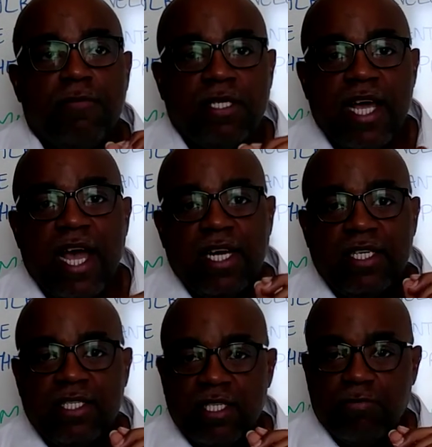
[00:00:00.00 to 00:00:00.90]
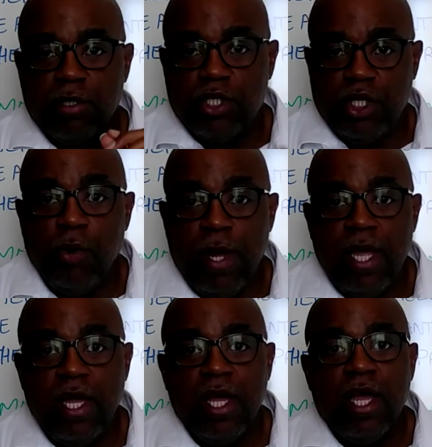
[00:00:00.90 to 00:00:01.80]
protagonist is
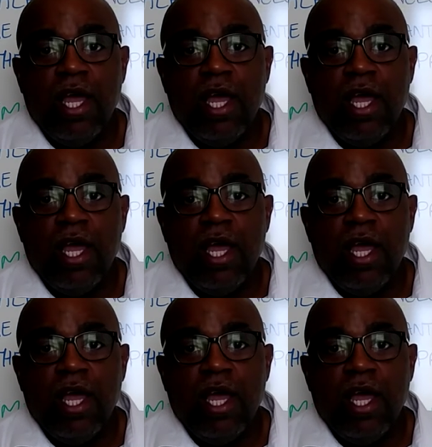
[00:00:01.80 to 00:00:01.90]
pursuing,